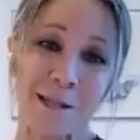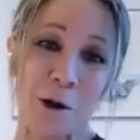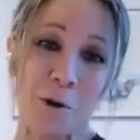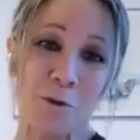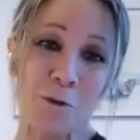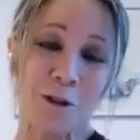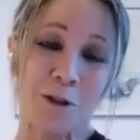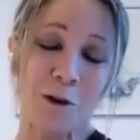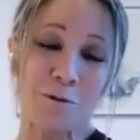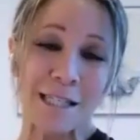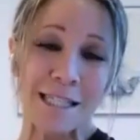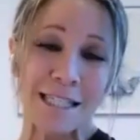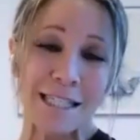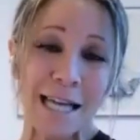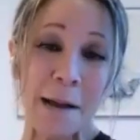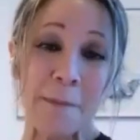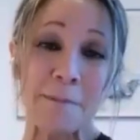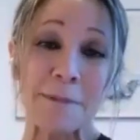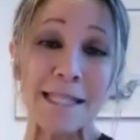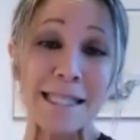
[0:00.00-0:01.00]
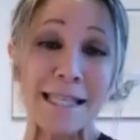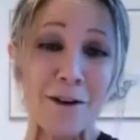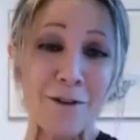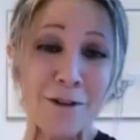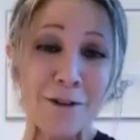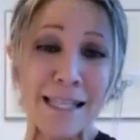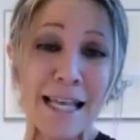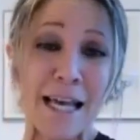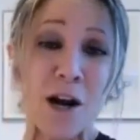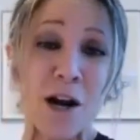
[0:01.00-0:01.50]
so those stem
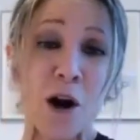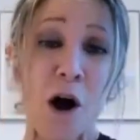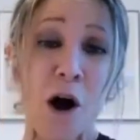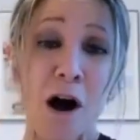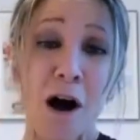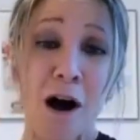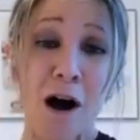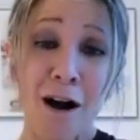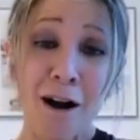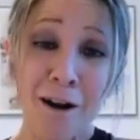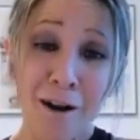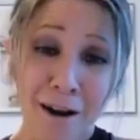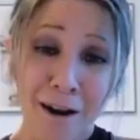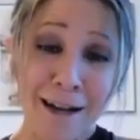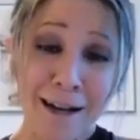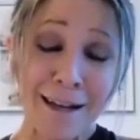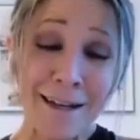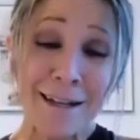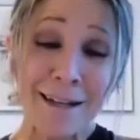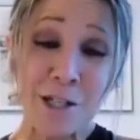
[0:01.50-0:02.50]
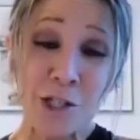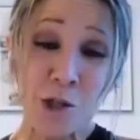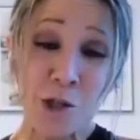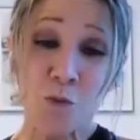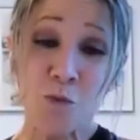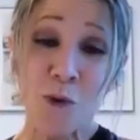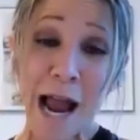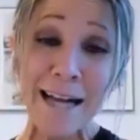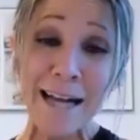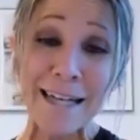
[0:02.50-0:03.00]
cells that are
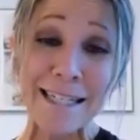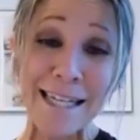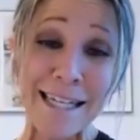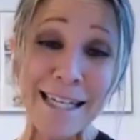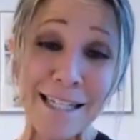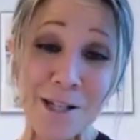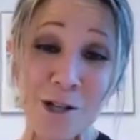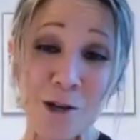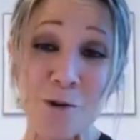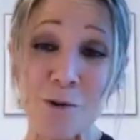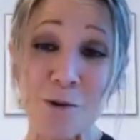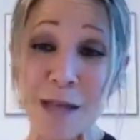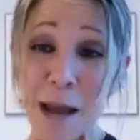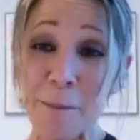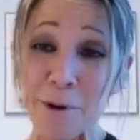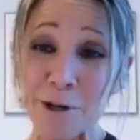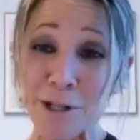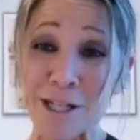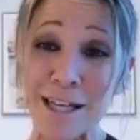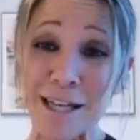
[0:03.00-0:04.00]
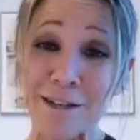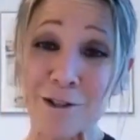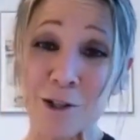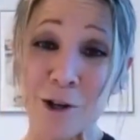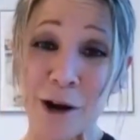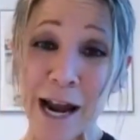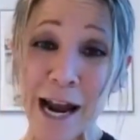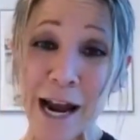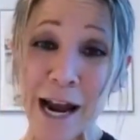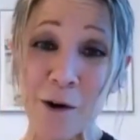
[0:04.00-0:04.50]
directed to that
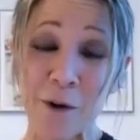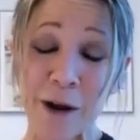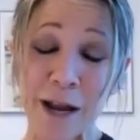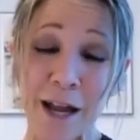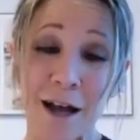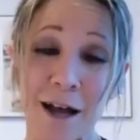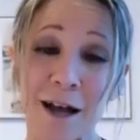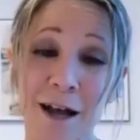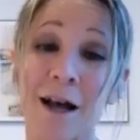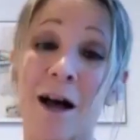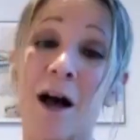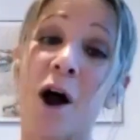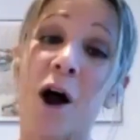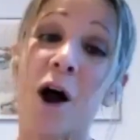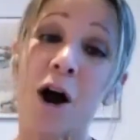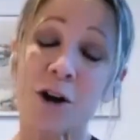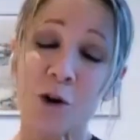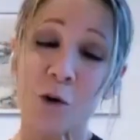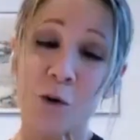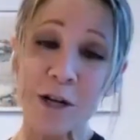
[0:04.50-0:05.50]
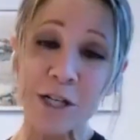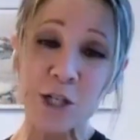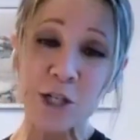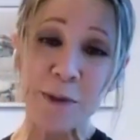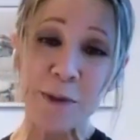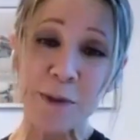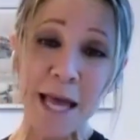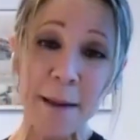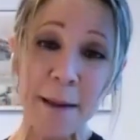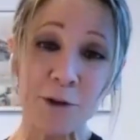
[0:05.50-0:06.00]
particular area are going to
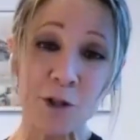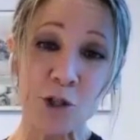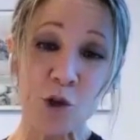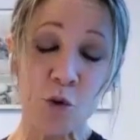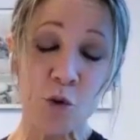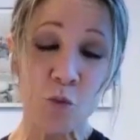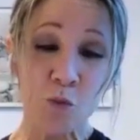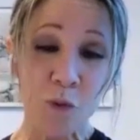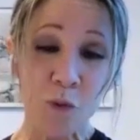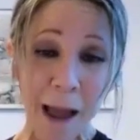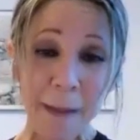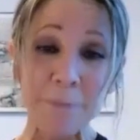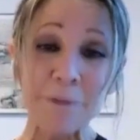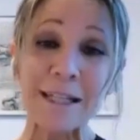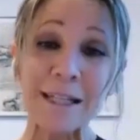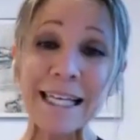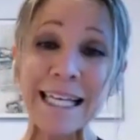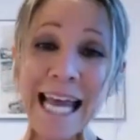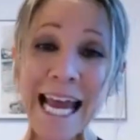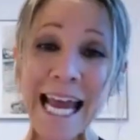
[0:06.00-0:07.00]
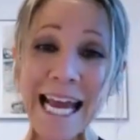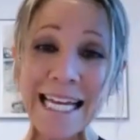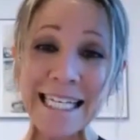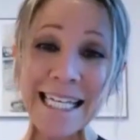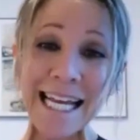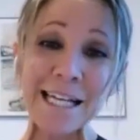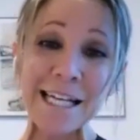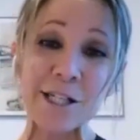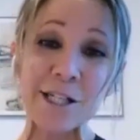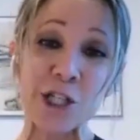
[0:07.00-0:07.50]
be able to
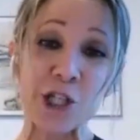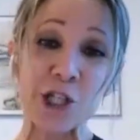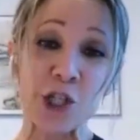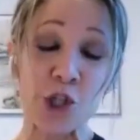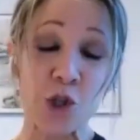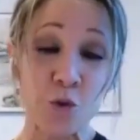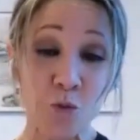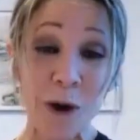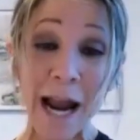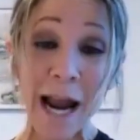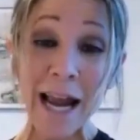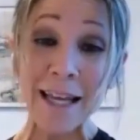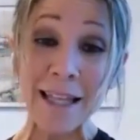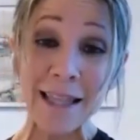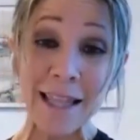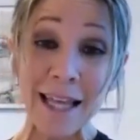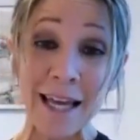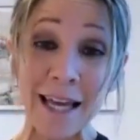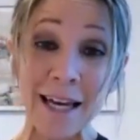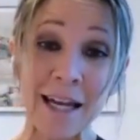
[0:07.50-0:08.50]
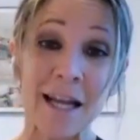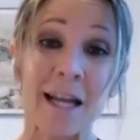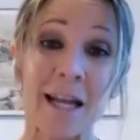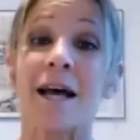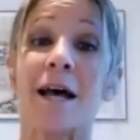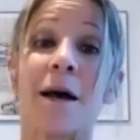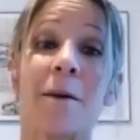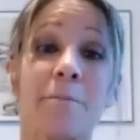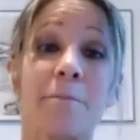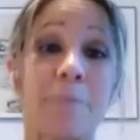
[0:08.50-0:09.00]
replicate and strengthen,
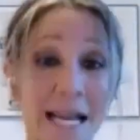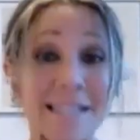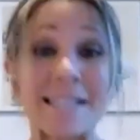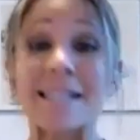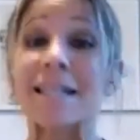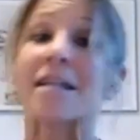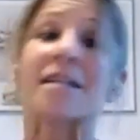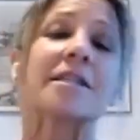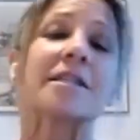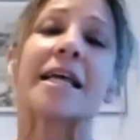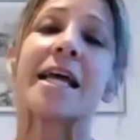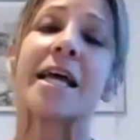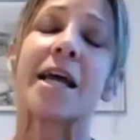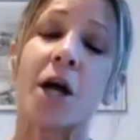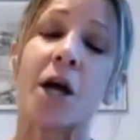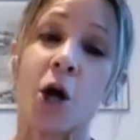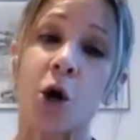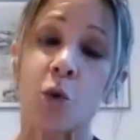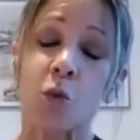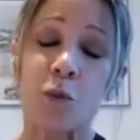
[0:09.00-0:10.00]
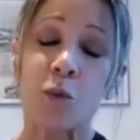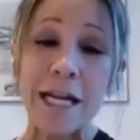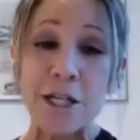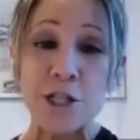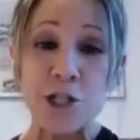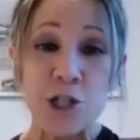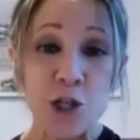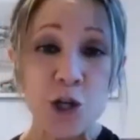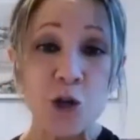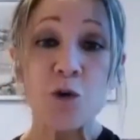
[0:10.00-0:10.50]
basically
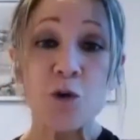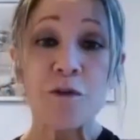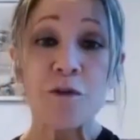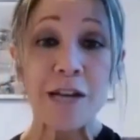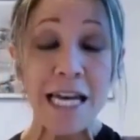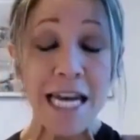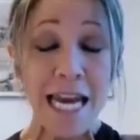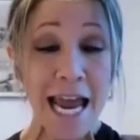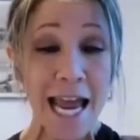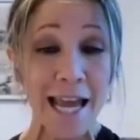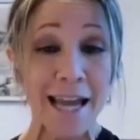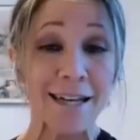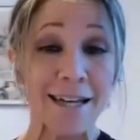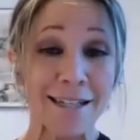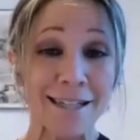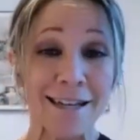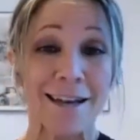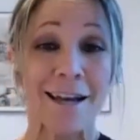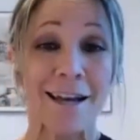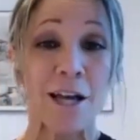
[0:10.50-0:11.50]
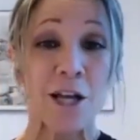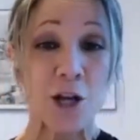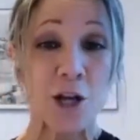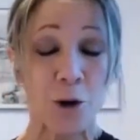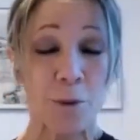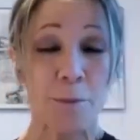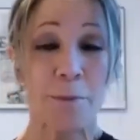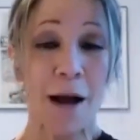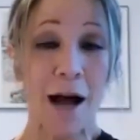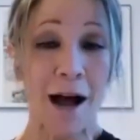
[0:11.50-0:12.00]
rejuvenate
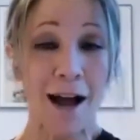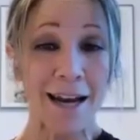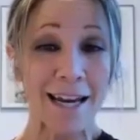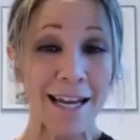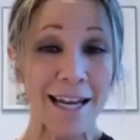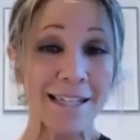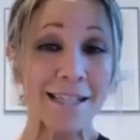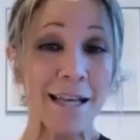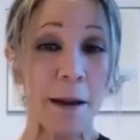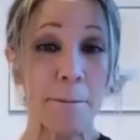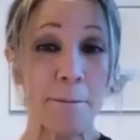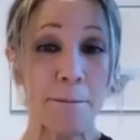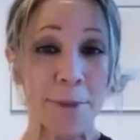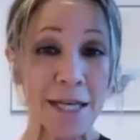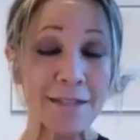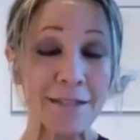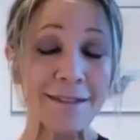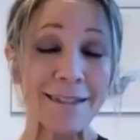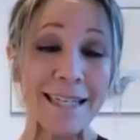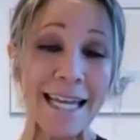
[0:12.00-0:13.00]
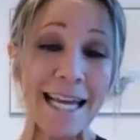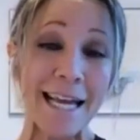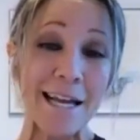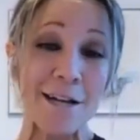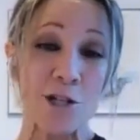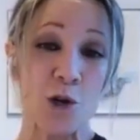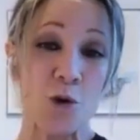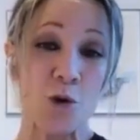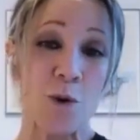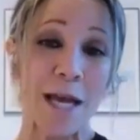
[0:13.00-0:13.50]
your body's
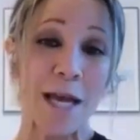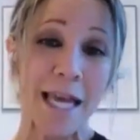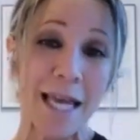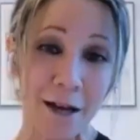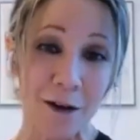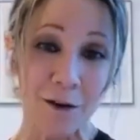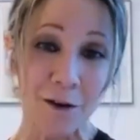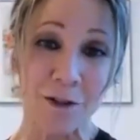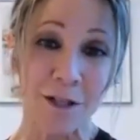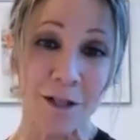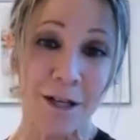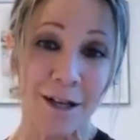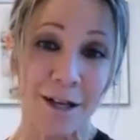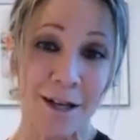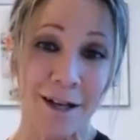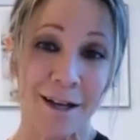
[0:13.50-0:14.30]
ability to heal.